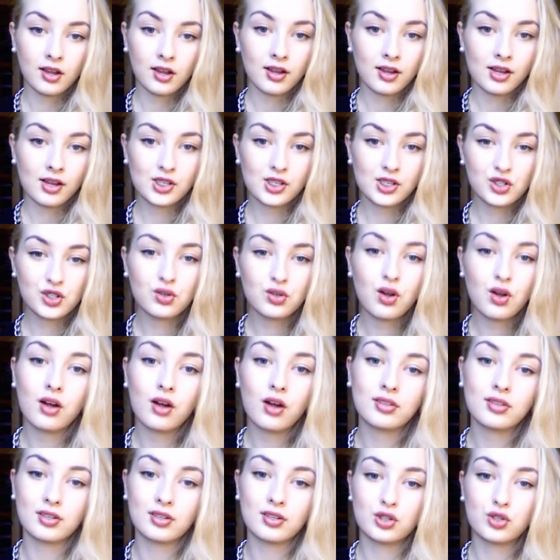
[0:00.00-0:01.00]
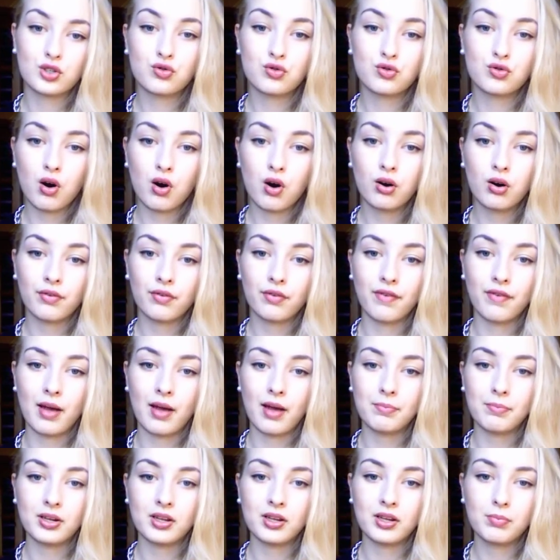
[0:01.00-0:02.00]
it's not a strong
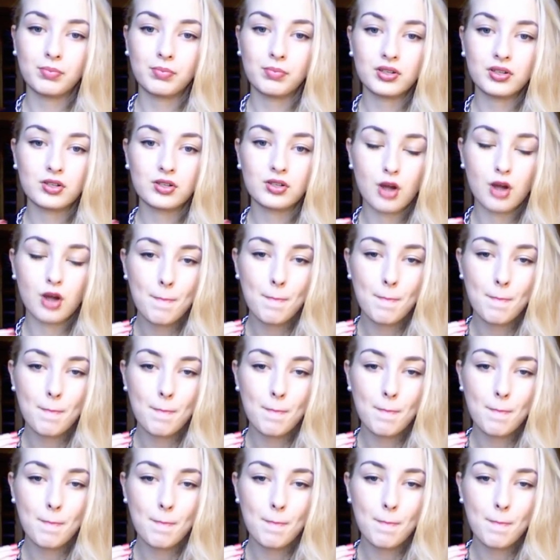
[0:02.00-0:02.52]
vamp lip, it's